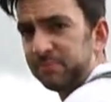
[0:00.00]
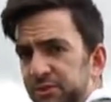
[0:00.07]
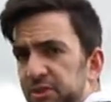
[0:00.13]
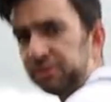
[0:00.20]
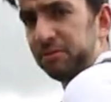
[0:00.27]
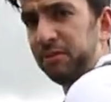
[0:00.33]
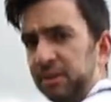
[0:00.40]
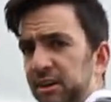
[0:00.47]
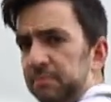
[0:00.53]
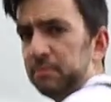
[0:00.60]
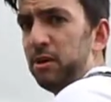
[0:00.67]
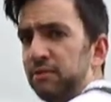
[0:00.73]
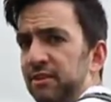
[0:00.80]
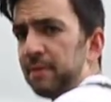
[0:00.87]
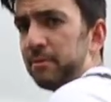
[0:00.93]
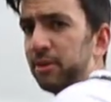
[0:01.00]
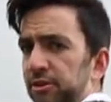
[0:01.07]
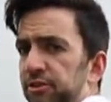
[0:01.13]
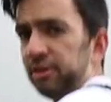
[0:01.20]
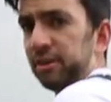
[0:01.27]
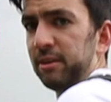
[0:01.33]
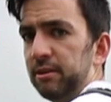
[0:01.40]
doesn't really move that
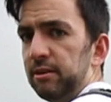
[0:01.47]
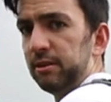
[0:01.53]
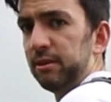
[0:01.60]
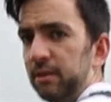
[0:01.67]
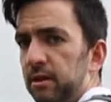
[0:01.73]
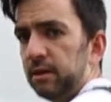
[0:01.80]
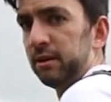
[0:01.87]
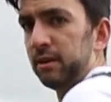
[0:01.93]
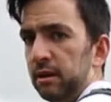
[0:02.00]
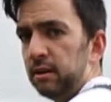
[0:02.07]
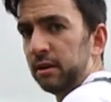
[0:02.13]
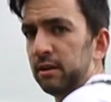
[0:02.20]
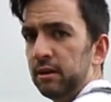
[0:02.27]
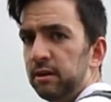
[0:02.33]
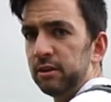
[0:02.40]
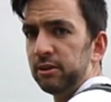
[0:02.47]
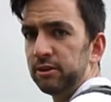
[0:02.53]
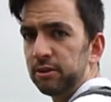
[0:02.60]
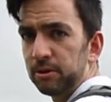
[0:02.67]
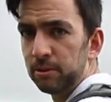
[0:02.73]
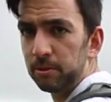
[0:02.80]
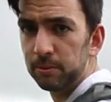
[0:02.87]
much
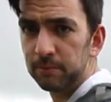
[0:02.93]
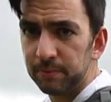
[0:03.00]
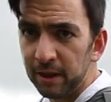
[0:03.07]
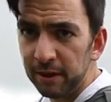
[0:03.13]
so